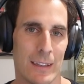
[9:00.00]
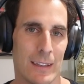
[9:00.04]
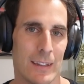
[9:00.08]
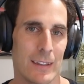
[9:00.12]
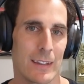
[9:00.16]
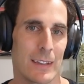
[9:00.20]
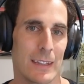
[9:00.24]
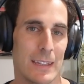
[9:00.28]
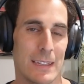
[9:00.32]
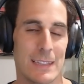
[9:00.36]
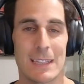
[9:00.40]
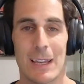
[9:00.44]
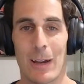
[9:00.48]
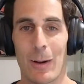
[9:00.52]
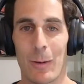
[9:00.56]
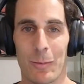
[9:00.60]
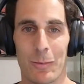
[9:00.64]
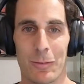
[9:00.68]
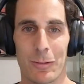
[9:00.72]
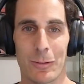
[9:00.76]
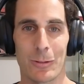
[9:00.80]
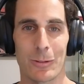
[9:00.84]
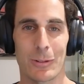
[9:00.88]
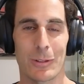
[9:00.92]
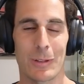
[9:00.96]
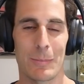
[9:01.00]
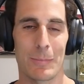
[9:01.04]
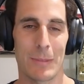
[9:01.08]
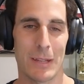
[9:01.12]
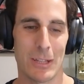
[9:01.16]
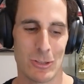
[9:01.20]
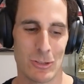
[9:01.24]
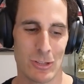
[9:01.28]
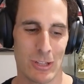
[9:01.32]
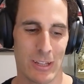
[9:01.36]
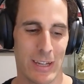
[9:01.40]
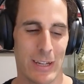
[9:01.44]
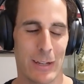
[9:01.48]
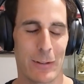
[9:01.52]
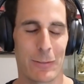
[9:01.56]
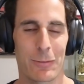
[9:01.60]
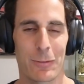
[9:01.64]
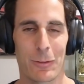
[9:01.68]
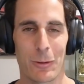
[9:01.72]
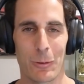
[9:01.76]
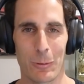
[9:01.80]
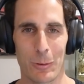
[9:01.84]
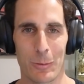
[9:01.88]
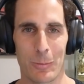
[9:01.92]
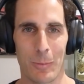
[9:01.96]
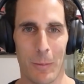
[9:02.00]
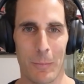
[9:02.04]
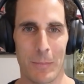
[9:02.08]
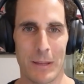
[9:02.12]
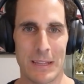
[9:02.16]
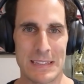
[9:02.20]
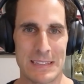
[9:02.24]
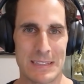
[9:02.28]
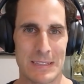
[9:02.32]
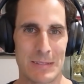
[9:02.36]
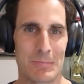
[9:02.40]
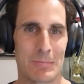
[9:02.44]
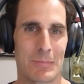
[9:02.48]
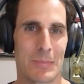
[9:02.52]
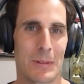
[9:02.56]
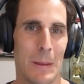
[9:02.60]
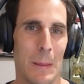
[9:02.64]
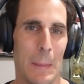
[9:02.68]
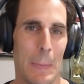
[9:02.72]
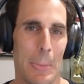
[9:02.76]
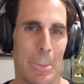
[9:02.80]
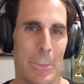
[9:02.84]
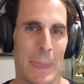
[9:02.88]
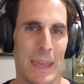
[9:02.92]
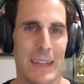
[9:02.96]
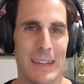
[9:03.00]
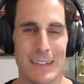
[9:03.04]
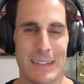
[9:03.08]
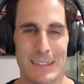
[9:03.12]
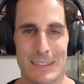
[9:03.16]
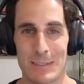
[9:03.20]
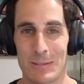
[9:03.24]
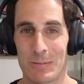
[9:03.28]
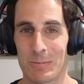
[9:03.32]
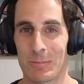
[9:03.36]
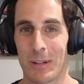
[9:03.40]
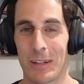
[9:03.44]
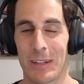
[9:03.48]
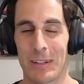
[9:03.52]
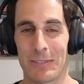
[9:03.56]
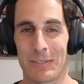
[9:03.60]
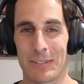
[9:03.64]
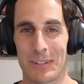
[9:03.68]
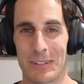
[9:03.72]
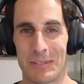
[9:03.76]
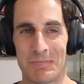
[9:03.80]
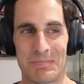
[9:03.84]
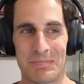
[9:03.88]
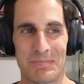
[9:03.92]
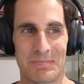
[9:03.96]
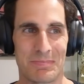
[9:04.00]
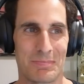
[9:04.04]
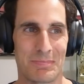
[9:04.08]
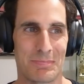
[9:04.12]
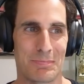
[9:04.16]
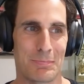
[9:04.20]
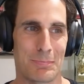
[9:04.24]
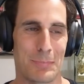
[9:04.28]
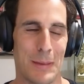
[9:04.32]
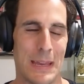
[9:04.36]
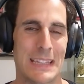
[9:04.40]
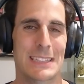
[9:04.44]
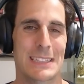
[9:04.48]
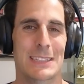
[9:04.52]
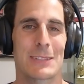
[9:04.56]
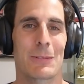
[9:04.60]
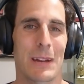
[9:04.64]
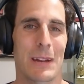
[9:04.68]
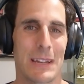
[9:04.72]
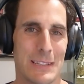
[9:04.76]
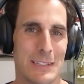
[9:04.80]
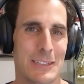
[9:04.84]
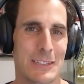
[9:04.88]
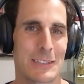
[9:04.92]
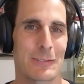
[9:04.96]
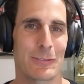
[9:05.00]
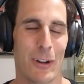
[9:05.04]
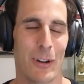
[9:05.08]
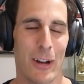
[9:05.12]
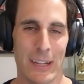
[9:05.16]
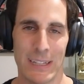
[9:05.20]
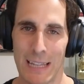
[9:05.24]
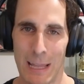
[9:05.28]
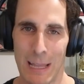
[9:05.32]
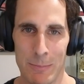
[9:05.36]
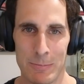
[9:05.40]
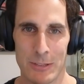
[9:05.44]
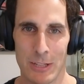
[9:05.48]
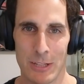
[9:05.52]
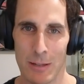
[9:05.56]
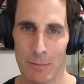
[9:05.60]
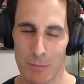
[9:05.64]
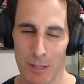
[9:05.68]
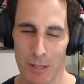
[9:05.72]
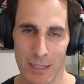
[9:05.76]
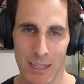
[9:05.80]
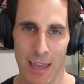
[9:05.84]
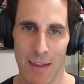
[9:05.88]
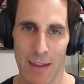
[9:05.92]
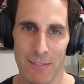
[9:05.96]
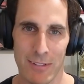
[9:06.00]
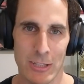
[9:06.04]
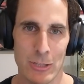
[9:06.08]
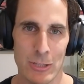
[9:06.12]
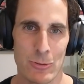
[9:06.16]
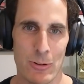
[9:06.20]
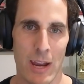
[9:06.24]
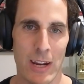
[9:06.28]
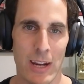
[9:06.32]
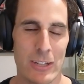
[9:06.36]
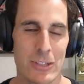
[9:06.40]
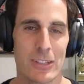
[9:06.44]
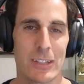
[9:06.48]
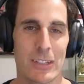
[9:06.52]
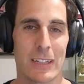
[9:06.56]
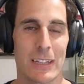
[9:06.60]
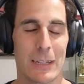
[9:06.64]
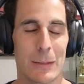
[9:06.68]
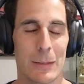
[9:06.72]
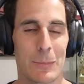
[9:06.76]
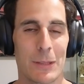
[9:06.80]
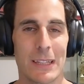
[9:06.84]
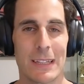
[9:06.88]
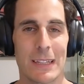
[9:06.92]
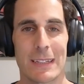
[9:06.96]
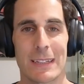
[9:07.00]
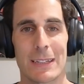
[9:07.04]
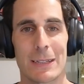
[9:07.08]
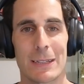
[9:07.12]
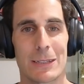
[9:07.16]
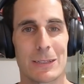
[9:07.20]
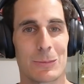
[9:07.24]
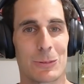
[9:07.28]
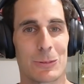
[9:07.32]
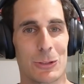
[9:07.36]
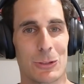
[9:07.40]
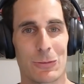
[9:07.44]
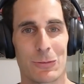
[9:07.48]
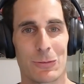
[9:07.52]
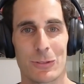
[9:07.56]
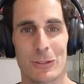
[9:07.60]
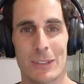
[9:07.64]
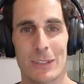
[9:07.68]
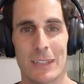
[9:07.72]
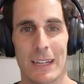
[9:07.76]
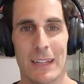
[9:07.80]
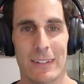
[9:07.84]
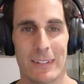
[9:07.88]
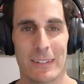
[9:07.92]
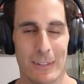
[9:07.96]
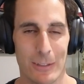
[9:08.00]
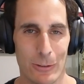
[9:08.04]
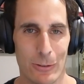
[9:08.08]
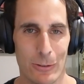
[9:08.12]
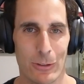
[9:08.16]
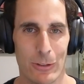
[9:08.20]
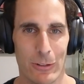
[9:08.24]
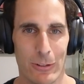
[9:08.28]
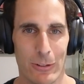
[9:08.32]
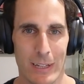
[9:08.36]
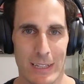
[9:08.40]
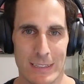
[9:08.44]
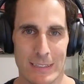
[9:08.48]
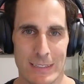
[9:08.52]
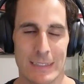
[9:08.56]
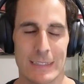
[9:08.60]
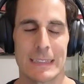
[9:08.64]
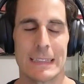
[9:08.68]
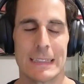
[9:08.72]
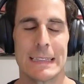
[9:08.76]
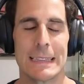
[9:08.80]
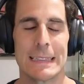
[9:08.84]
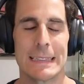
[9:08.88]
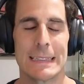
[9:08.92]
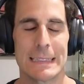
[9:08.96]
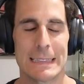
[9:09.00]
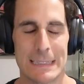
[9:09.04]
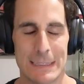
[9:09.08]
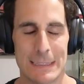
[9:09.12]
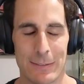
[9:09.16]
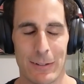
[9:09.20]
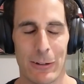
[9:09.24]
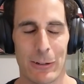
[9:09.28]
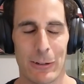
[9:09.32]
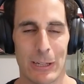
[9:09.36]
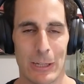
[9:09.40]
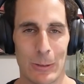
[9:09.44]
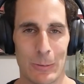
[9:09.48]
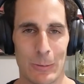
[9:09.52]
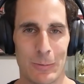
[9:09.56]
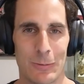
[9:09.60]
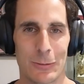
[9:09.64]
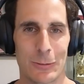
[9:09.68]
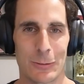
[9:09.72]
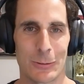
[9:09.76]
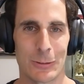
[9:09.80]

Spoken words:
is helpful. It means you're getting forward momentum, and it's one of the best ways to find lap time. Like having traction and ability to put your foot down on the corner exit is very helpful.